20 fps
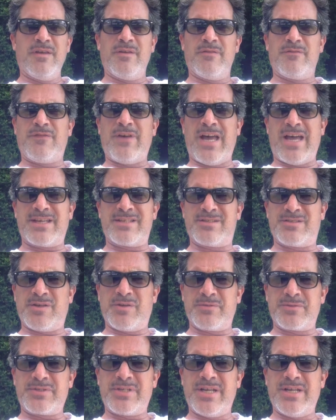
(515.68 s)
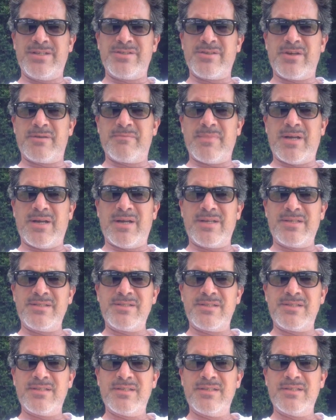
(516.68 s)
Facts don't change our
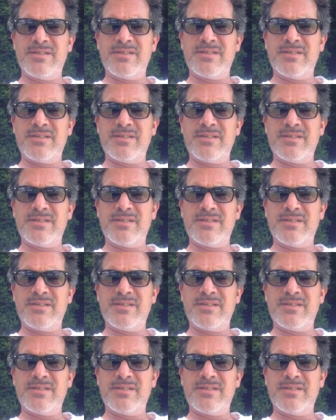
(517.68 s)
minds?